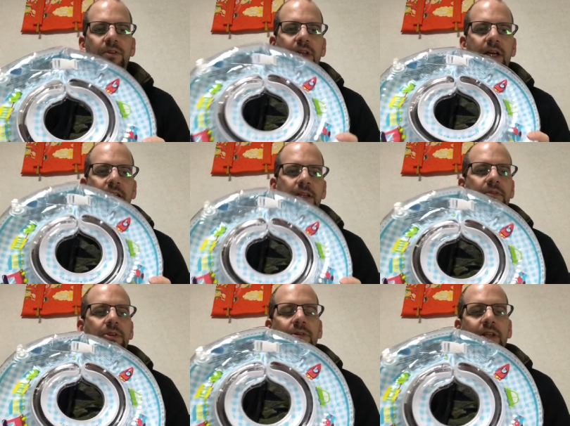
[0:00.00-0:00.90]
if you like it,
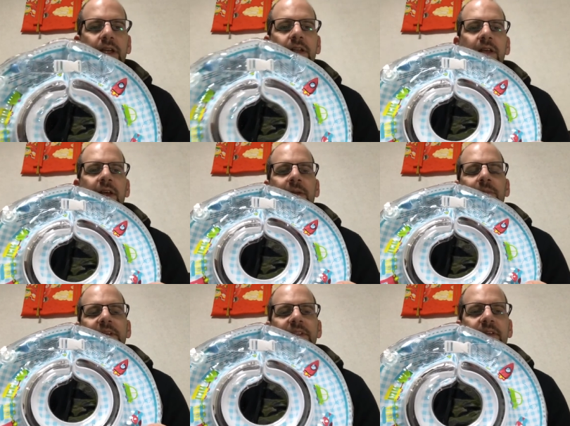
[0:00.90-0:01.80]
if you don't like it,
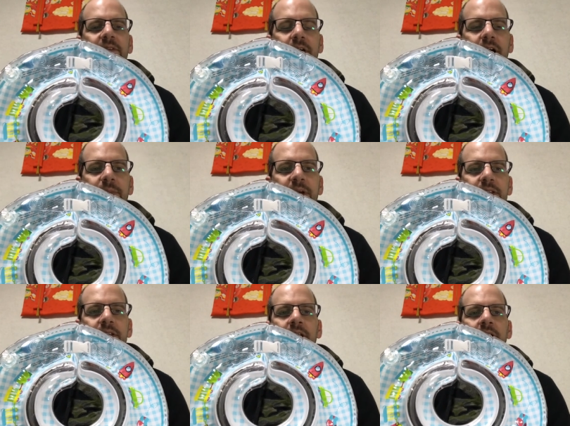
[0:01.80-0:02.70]
please leave a
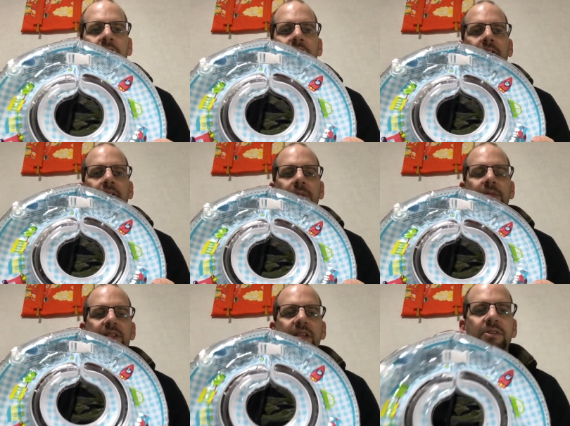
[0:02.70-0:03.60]
comment. Uh,
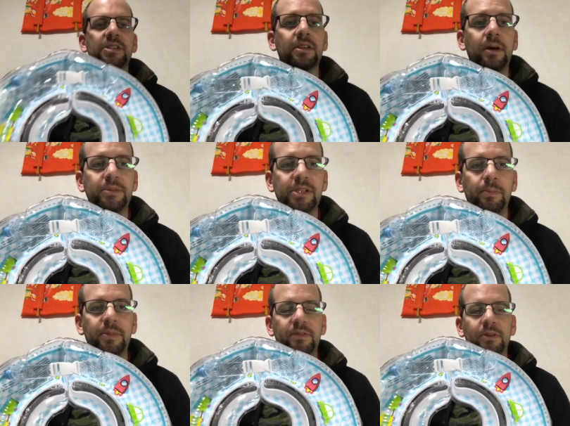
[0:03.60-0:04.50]
please give us a thumbs
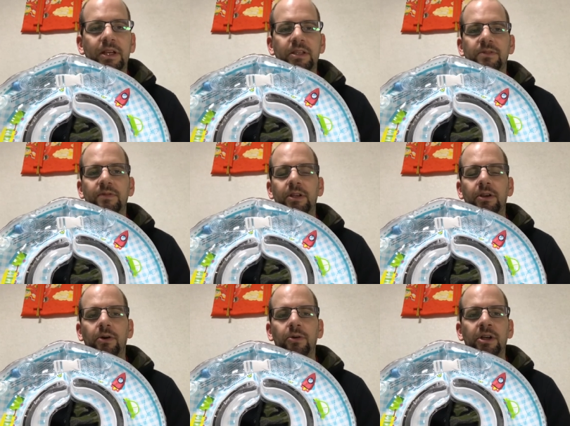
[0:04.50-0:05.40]
up if you like this
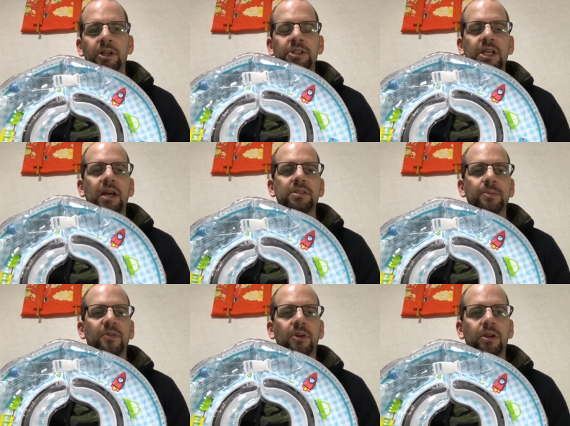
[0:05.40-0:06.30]
video. Check out
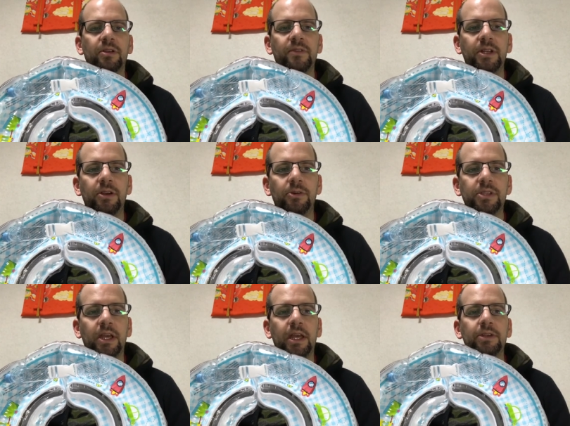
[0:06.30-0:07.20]
some of our other videos,
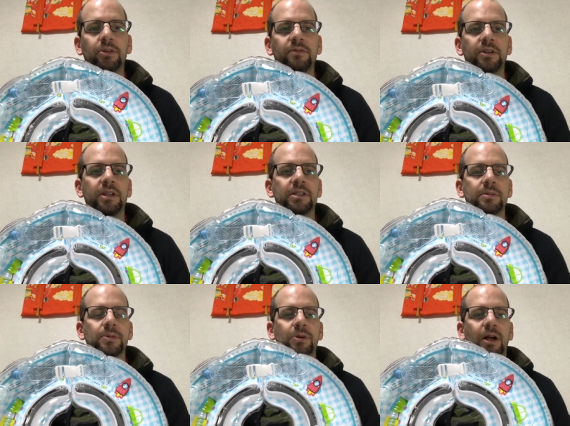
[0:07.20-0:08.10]
and don't forget to
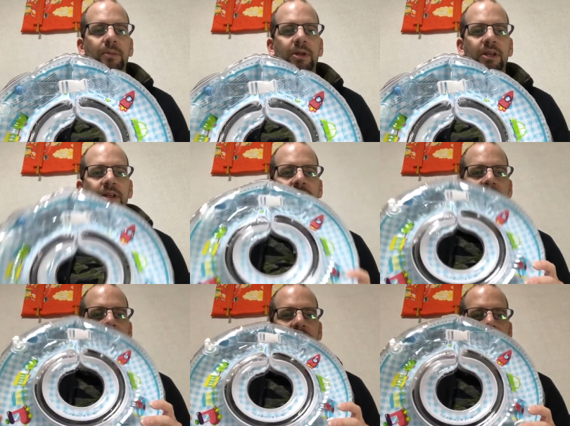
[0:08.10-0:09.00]
subscribe.
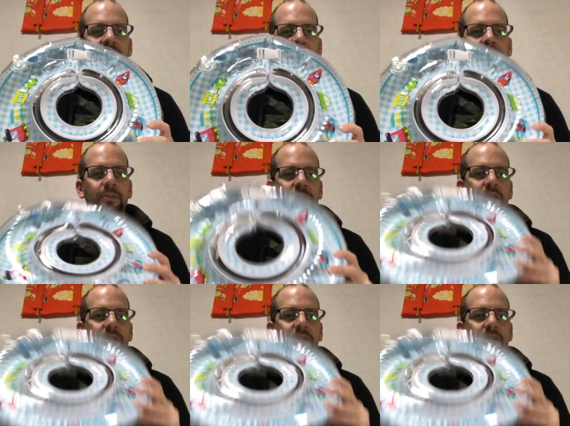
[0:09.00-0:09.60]
See you next time.